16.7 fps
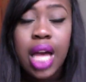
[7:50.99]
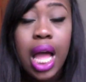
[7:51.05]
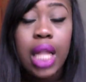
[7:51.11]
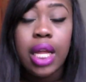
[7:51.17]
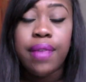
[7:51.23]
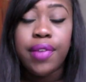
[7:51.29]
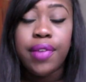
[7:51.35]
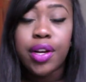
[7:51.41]
I
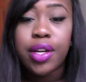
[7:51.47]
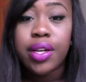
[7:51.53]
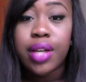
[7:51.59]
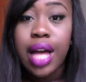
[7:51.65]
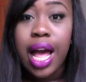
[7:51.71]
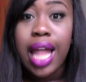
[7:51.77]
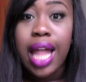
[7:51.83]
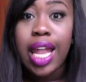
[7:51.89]
love her.
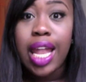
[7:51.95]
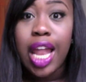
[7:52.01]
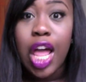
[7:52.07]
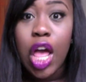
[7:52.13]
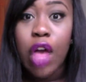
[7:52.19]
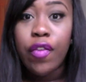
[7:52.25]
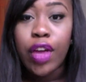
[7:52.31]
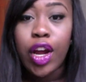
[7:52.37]
I
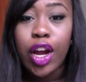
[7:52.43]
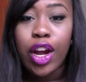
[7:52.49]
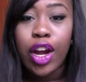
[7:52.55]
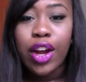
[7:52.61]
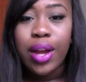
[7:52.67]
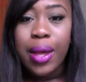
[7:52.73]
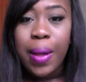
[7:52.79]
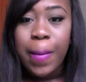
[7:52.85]
love her.
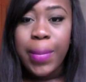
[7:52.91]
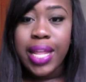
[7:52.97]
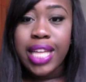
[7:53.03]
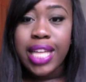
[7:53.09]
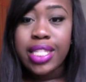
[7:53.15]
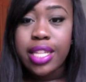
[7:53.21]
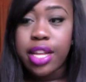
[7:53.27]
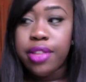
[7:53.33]
But
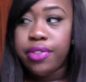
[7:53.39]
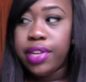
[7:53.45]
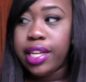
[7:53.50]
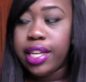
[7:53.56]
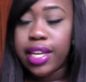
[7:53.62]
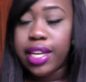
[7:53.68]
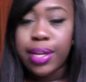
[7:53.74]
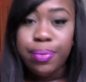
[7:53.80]
that's another
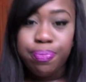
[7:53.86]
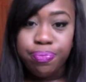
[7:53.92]
video.